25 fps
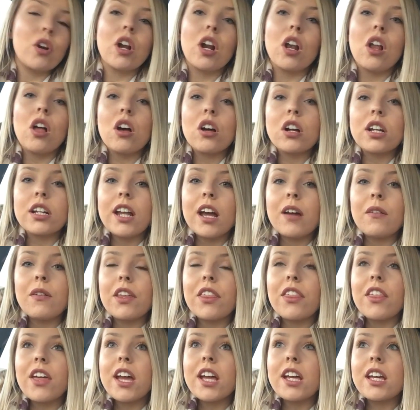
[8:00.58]
o'clock now,
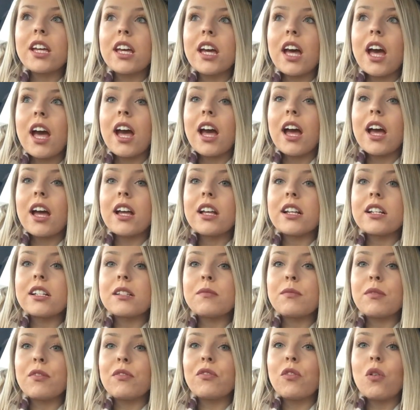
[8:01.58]
I think,
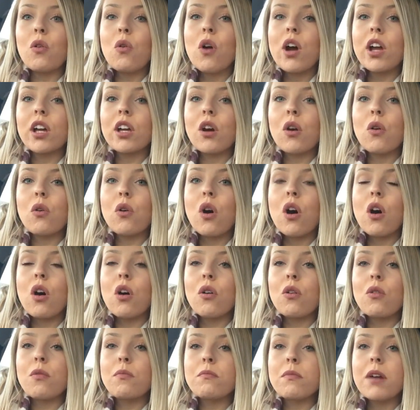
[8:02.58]
and before I go
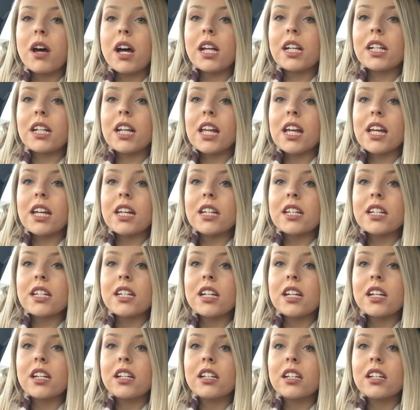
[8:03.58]
home I'm like